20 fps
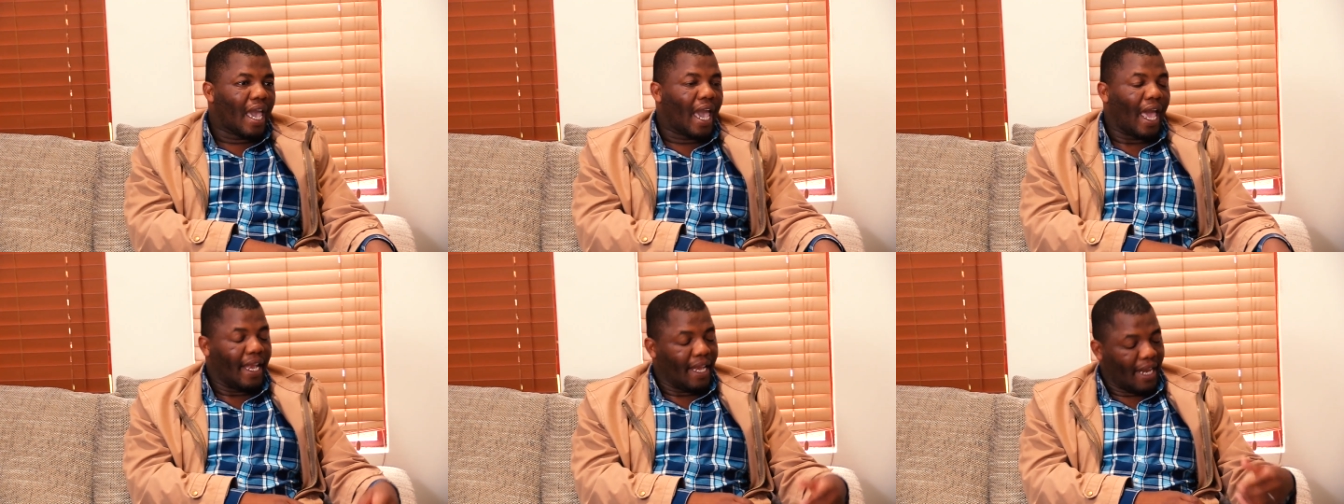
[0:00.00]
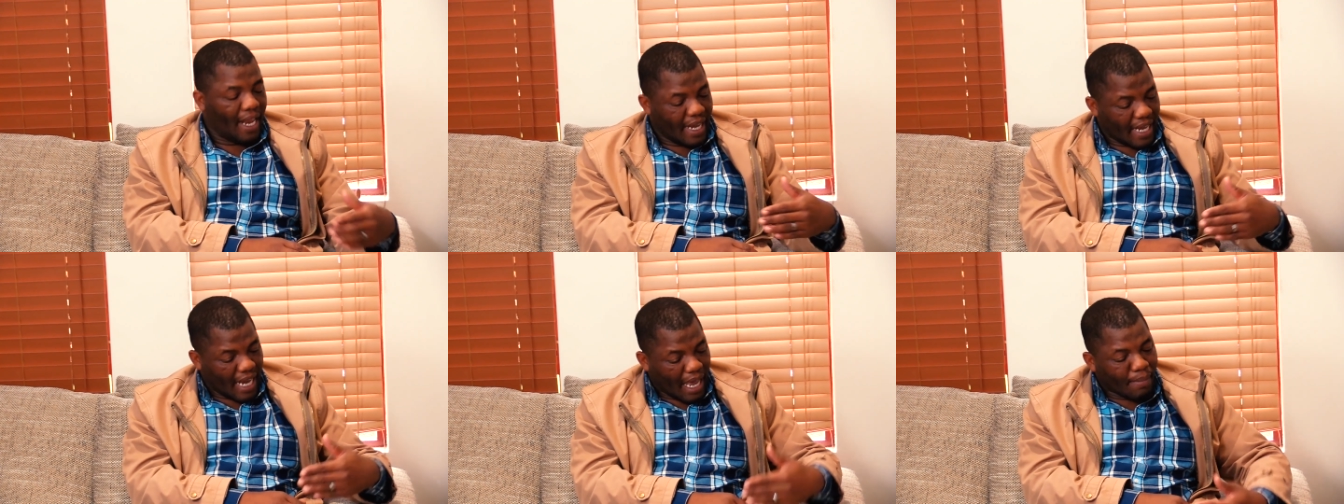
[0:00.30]

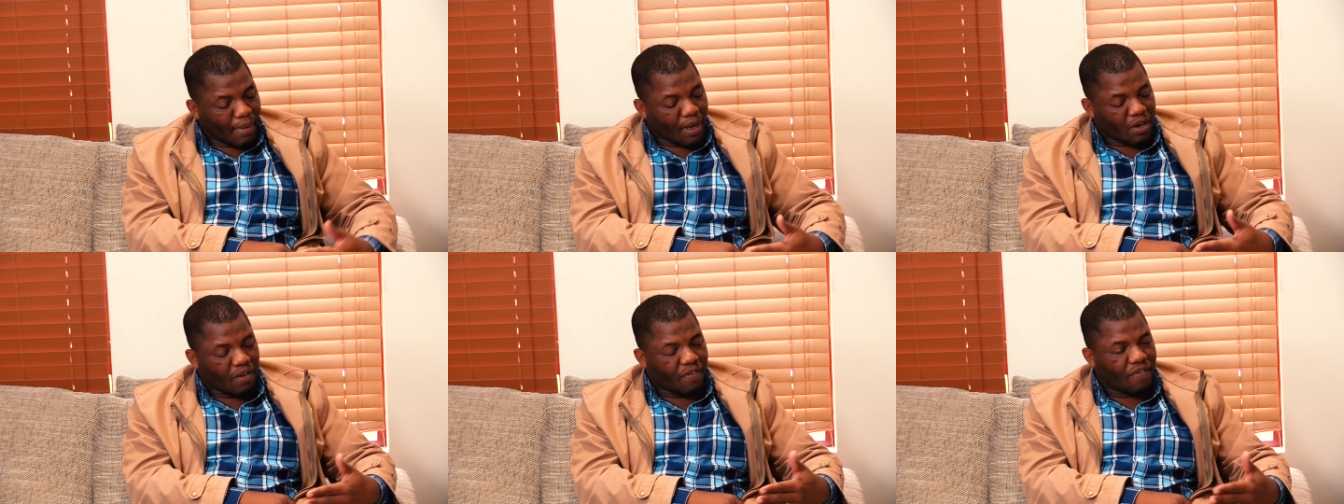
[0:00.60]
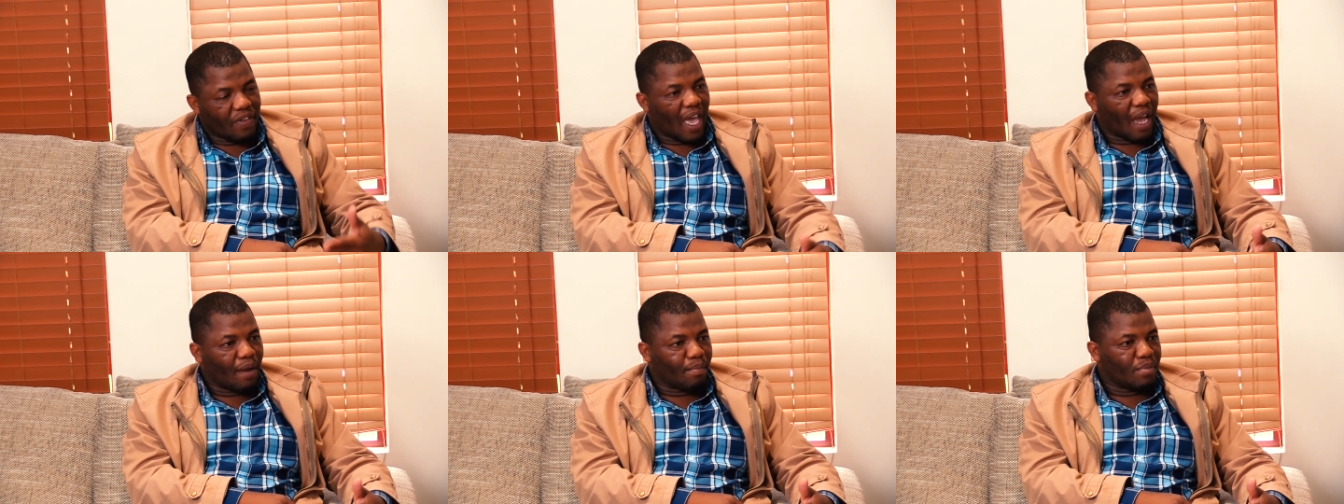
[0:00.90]
And a number
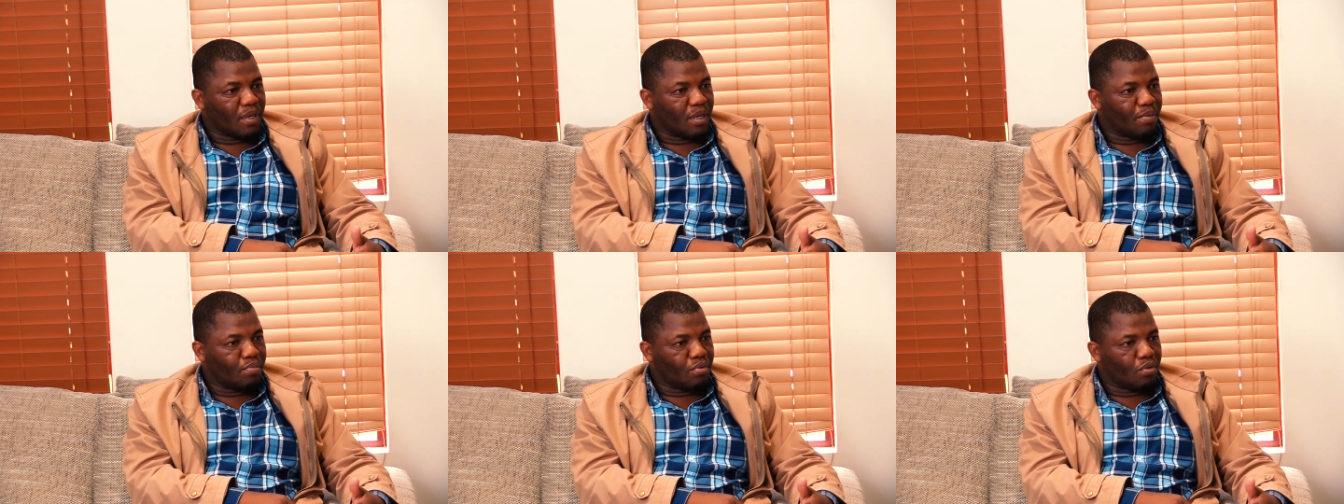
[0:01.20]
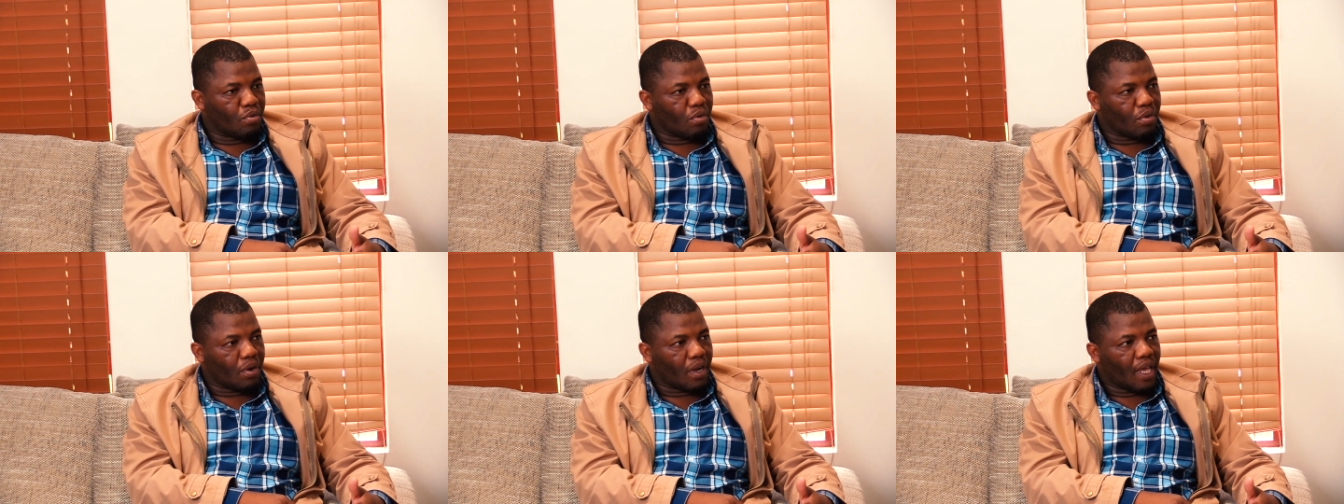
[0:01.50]
of young
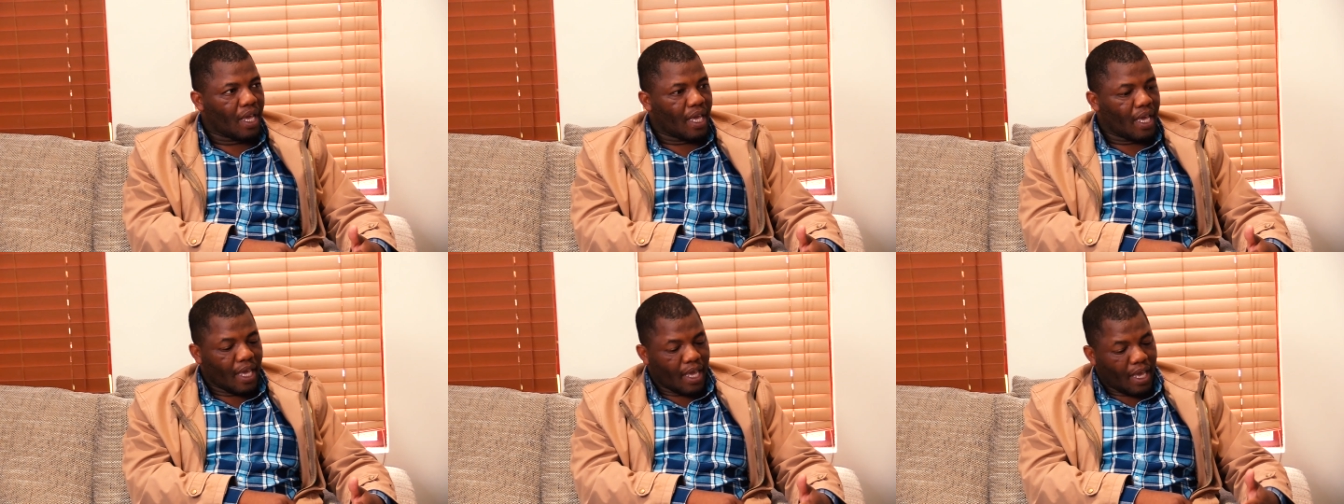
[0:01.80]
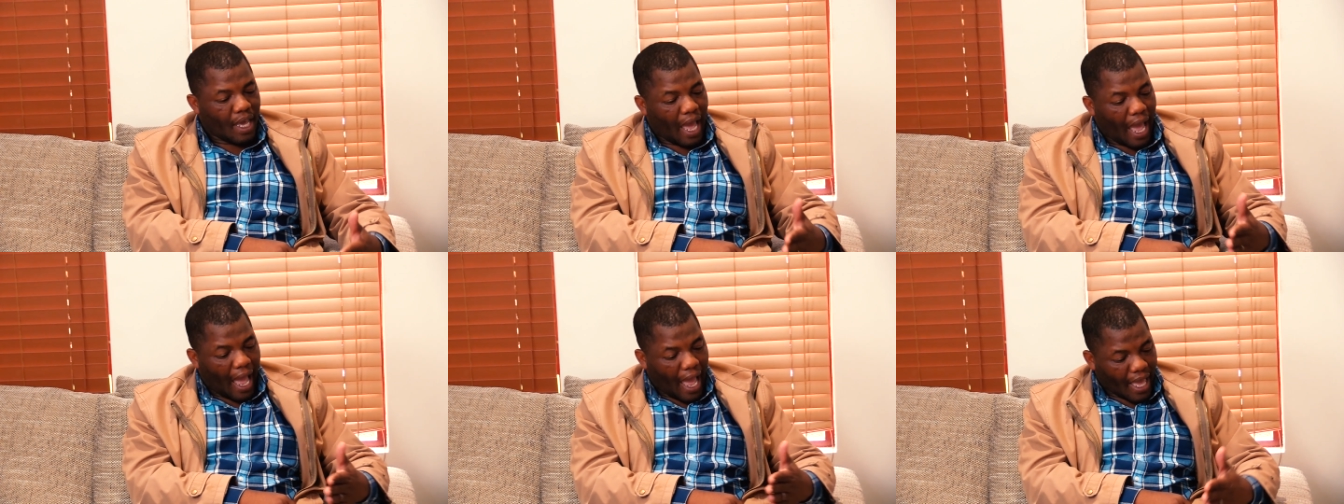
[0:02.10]
people
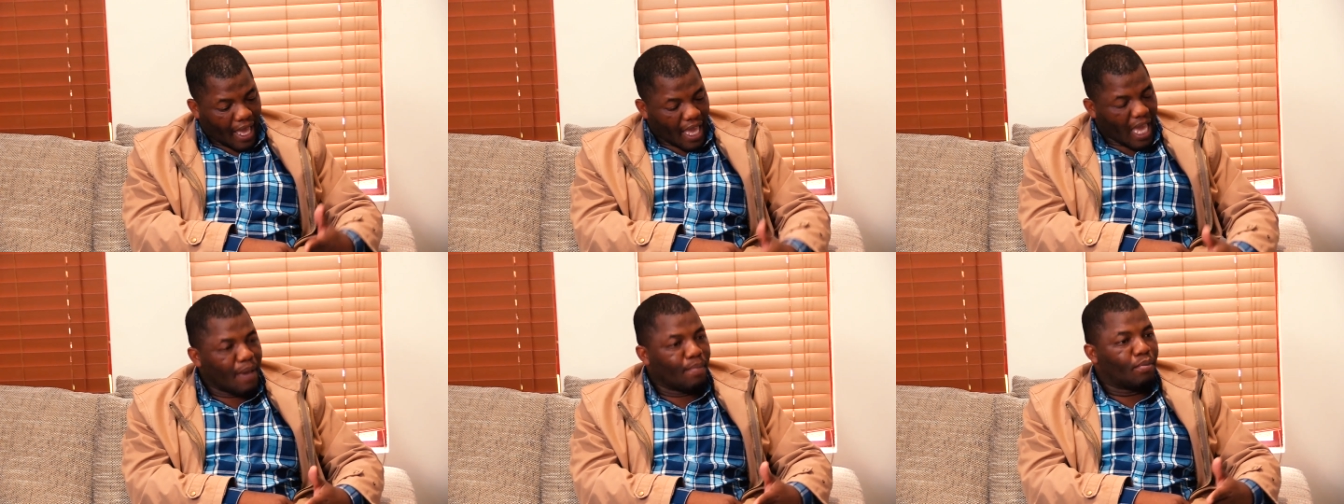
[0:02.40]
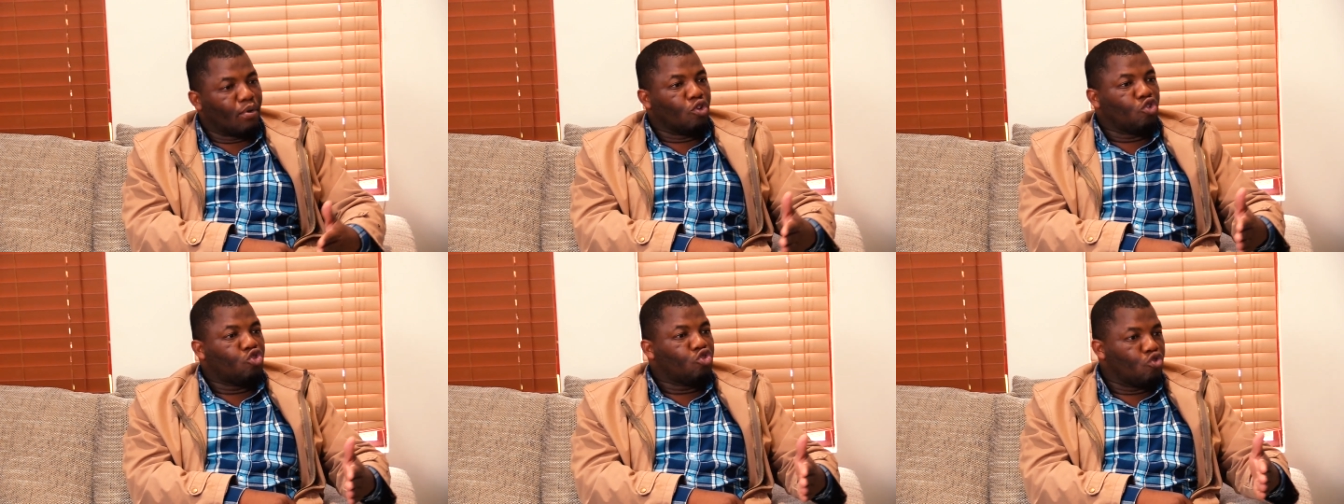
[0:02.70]
are
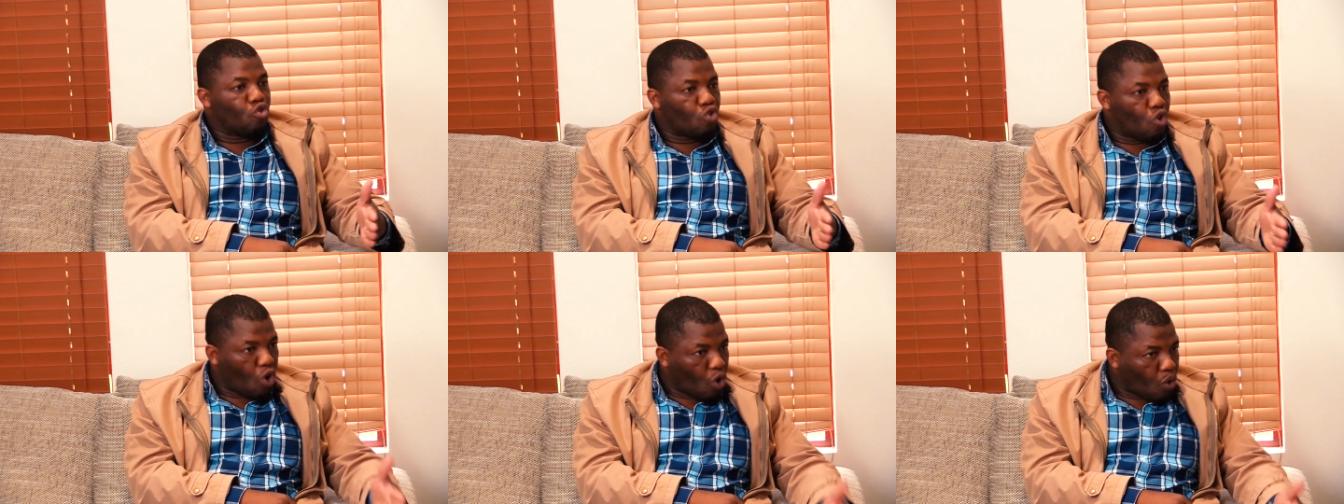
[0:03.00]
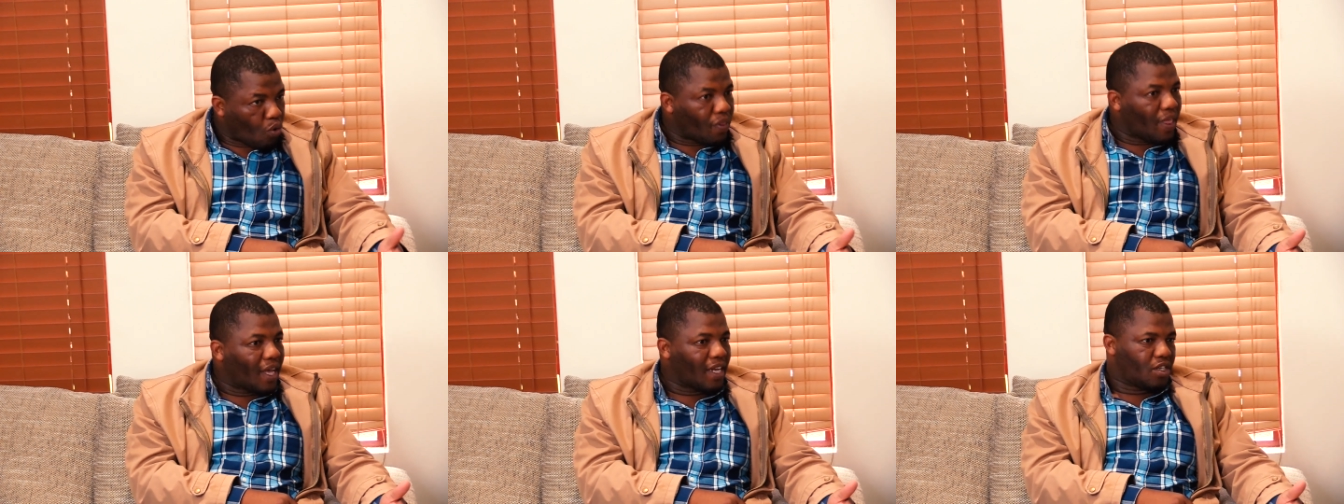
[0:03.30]
able to
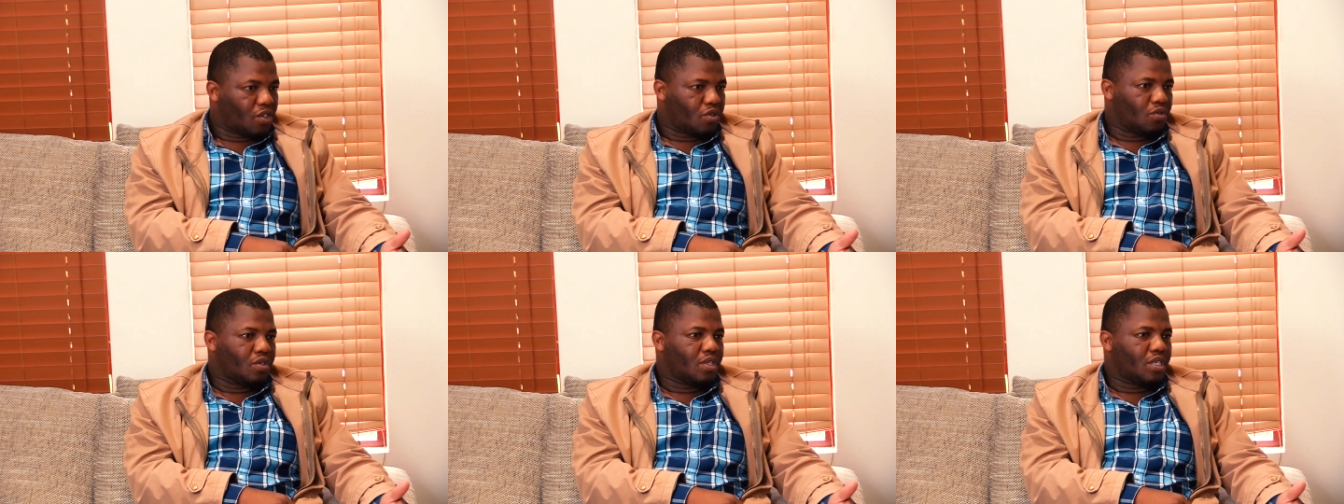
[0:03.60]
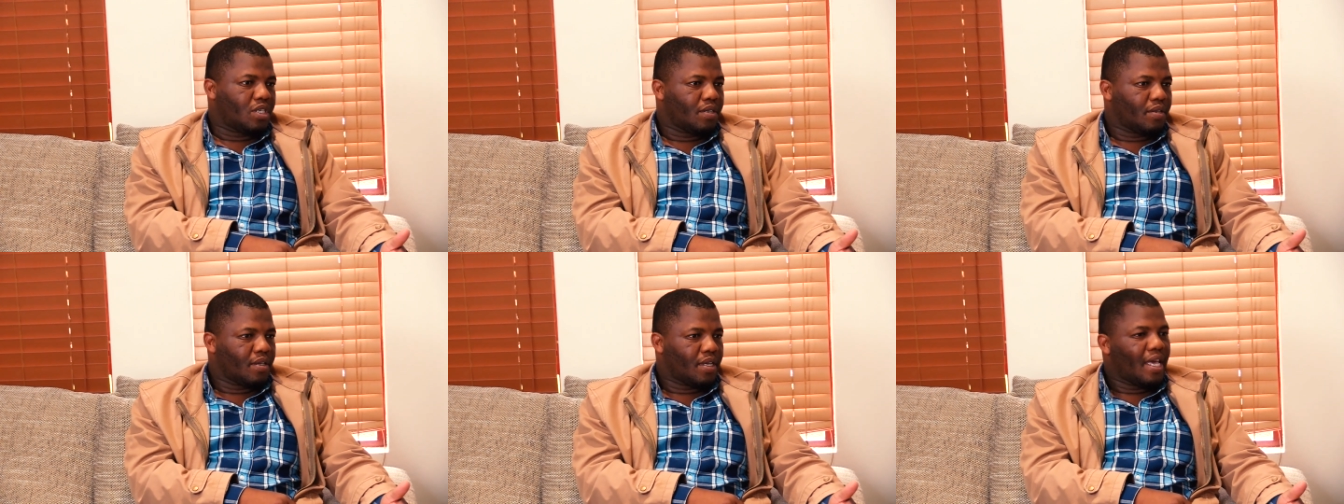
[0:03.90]
go that
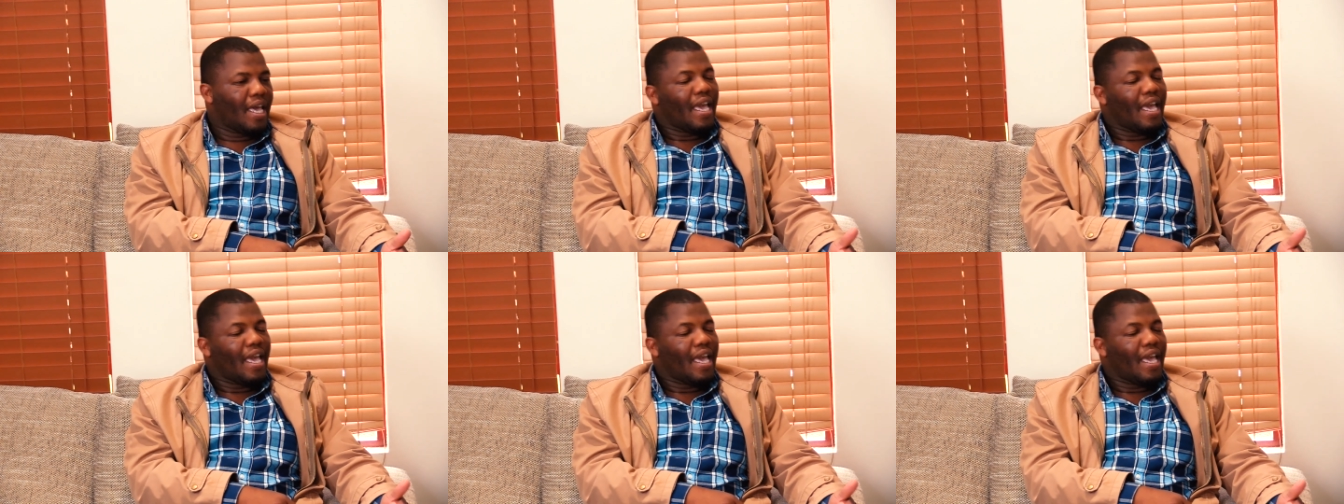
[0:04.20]
route.